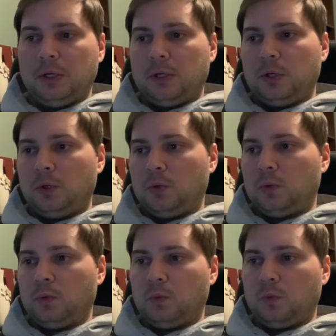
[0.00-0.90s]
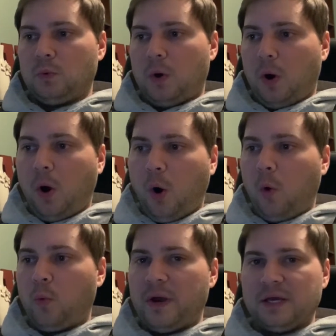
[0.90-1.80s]
You
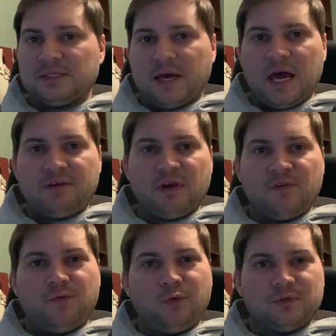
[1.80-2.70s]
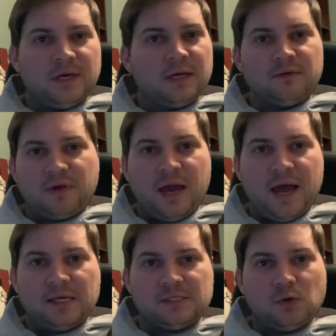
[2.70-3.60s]
always have a full tank of
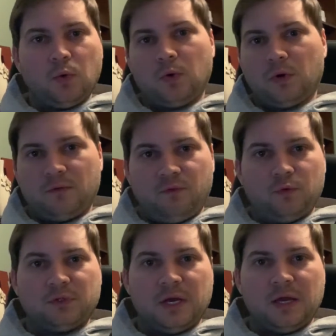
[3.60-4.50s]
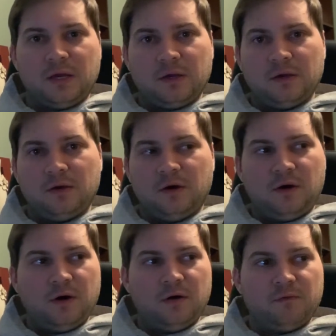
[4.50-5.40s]
gas or full tank
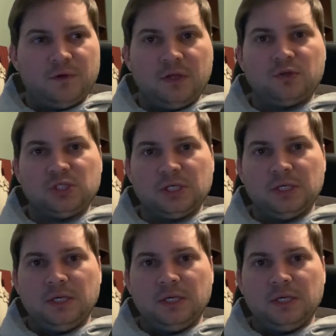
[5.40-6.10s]
of energy.